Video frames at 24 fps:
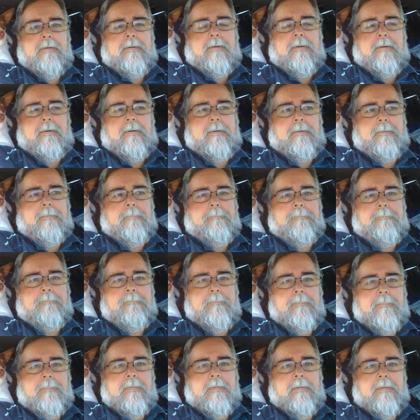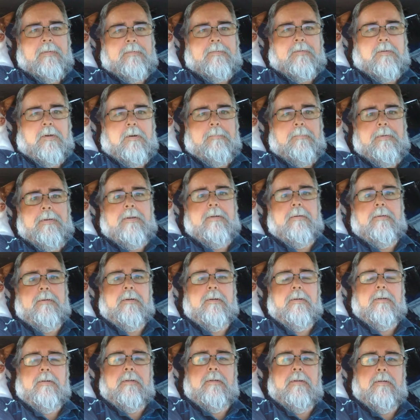It's going to be here in
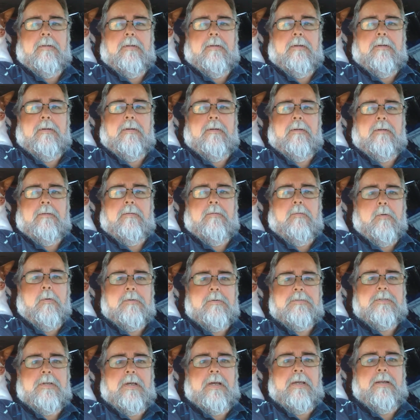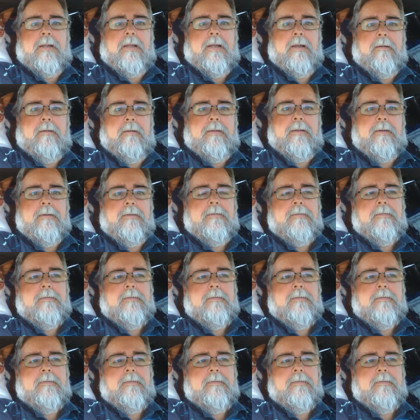the Quartzsite area.